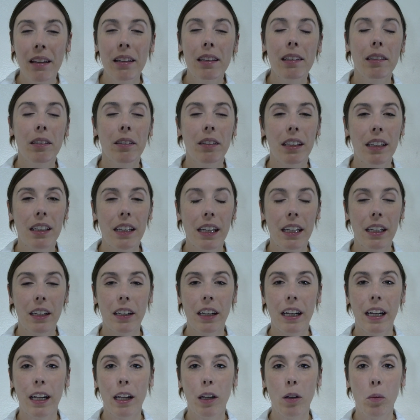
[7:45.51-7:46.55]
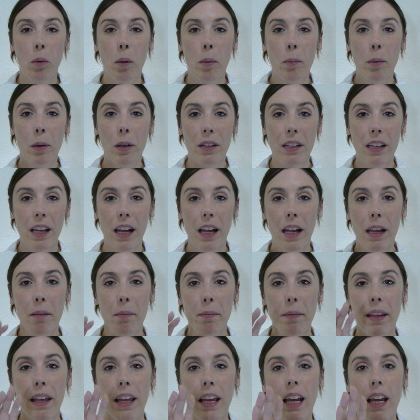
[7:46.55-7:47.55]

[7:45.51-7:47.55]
So I'm going to take your hand one more time,